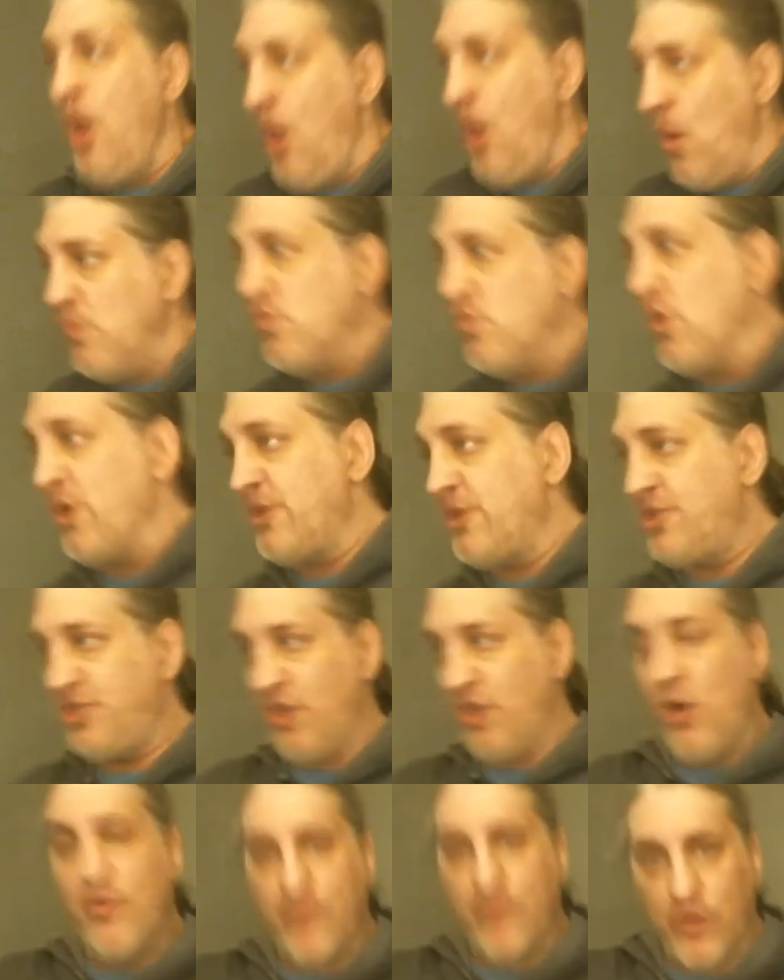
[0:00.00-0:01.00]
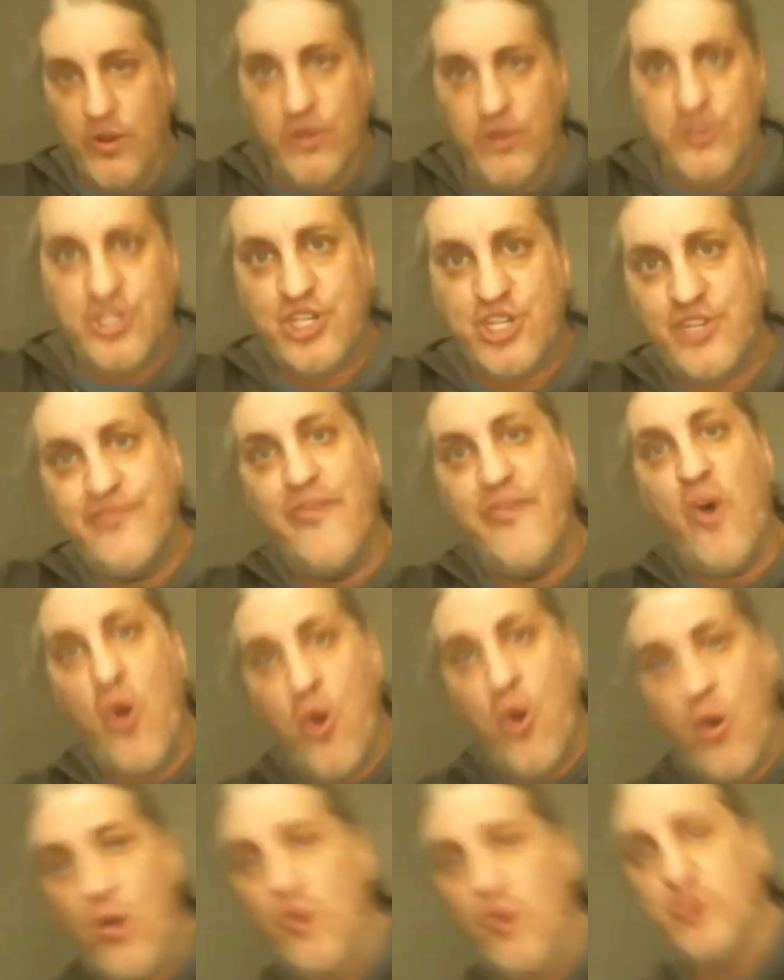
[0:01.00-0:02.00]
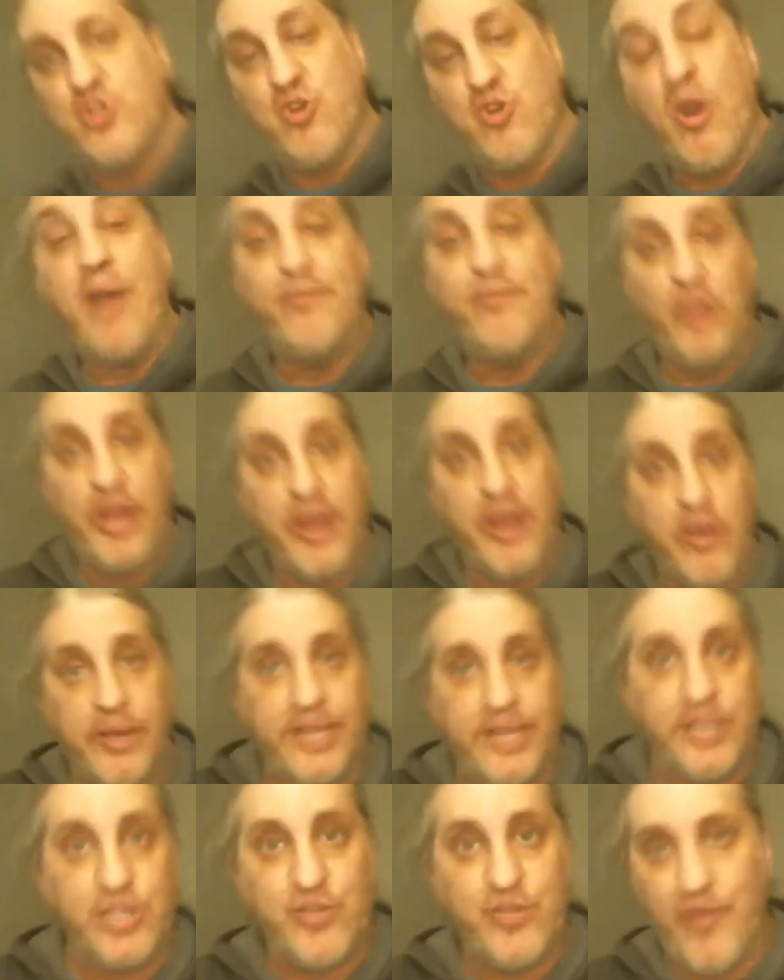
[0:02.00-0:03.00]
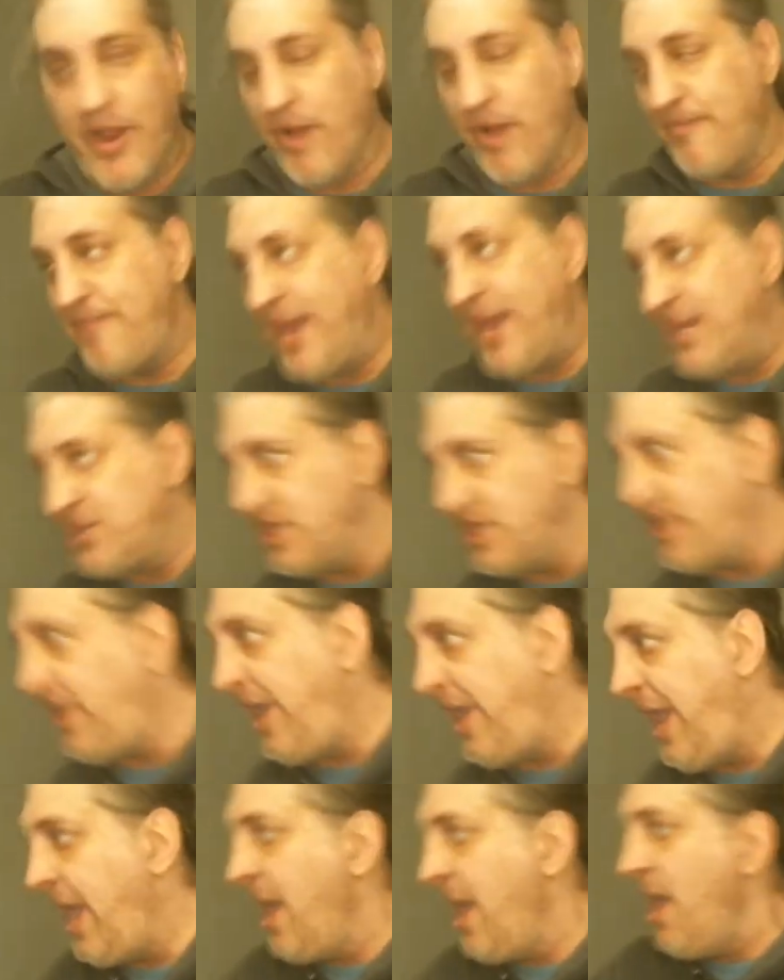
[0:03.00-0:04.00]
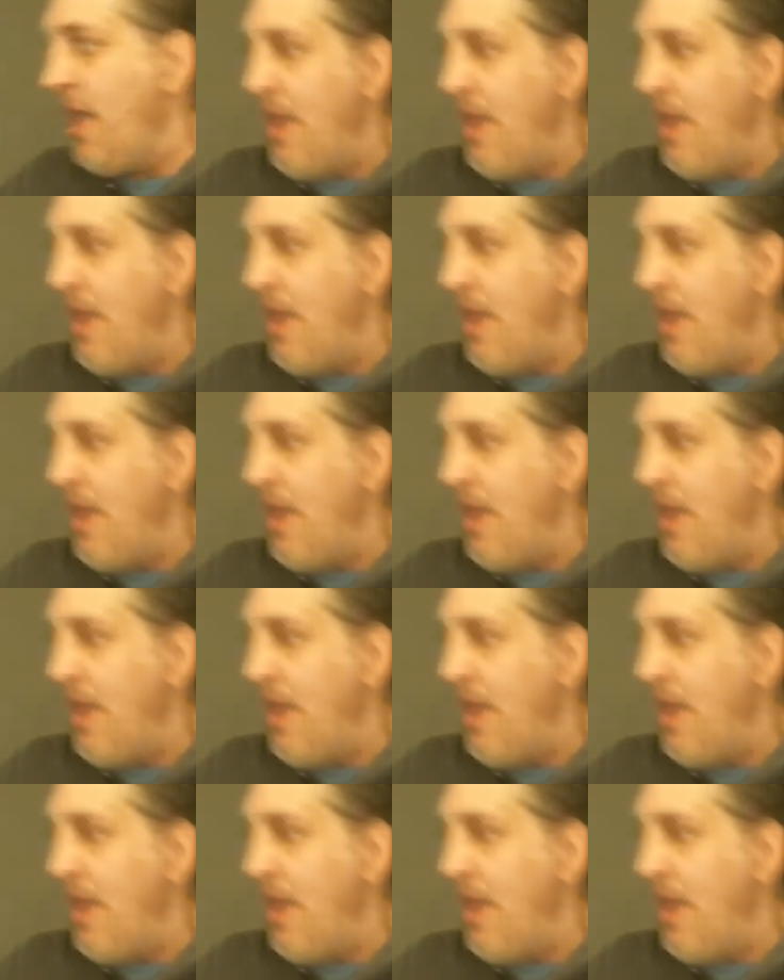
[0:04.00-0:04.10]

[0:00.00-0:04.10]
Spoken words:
works over small tribal areas, where basically